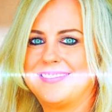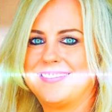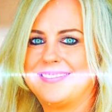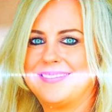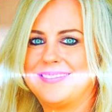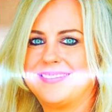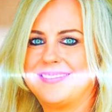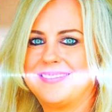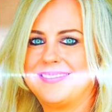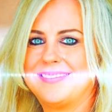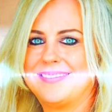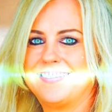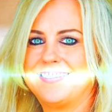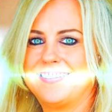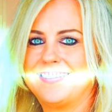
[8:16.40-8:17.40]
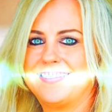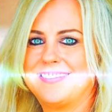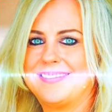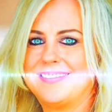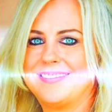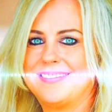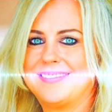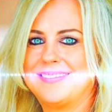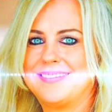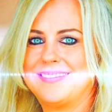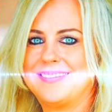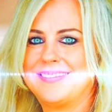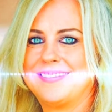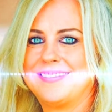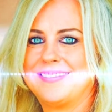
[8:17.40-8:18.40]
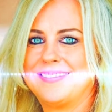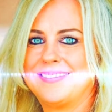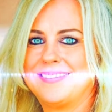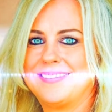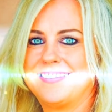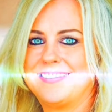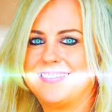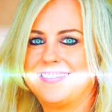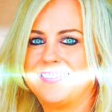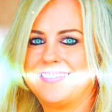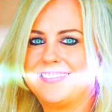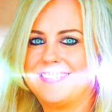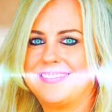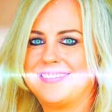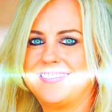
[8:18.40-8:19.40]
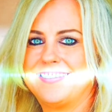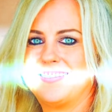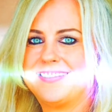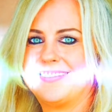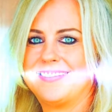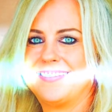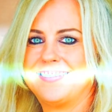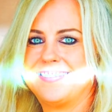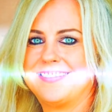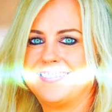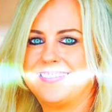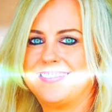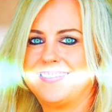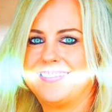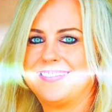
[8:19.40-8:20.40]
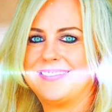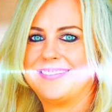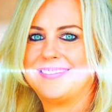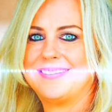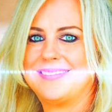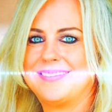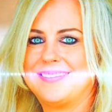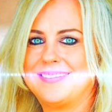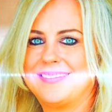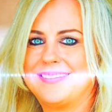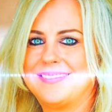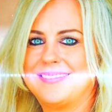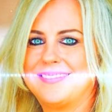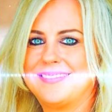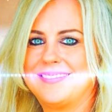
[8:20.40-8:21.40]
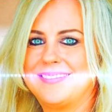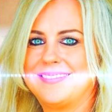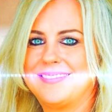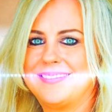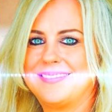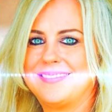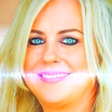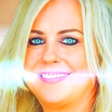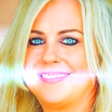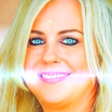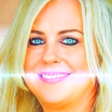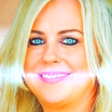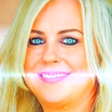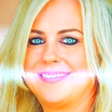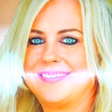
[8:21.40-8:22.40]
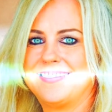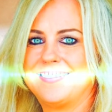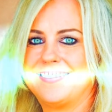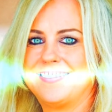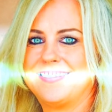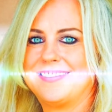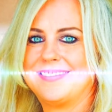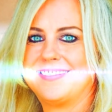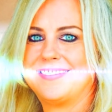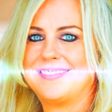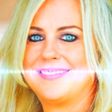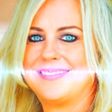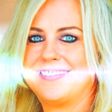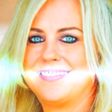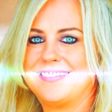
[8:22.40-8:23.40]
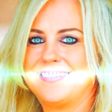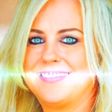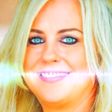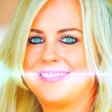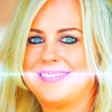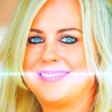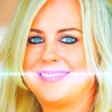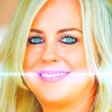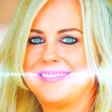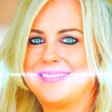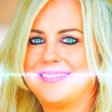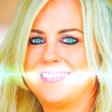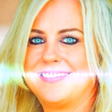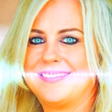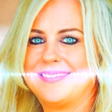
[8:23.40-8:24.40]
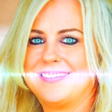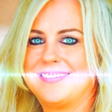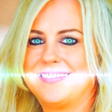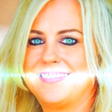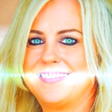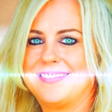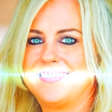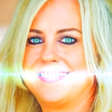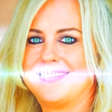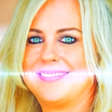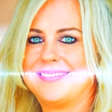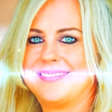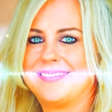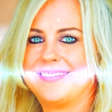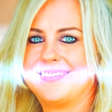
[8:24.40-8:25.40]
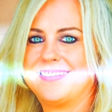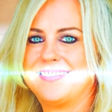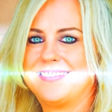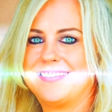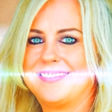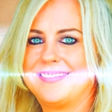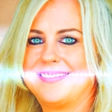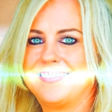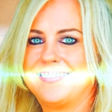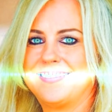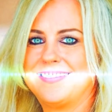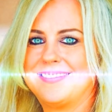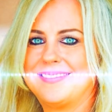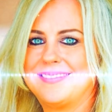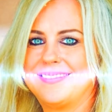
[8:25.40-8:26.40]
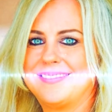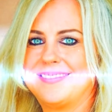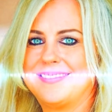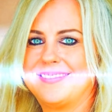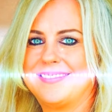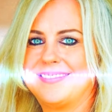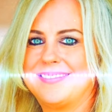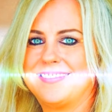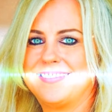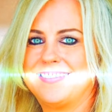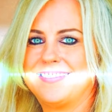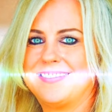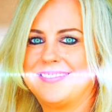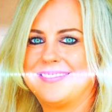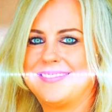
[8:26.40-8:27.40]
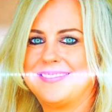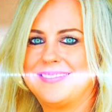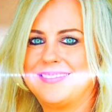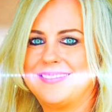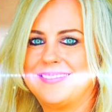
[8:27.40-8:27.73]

or creating this set point, does a part of your body actually feel heavy? Kind of notice that, because that's where the belief is kind of locked in your reality. Your soul's bigger than your body,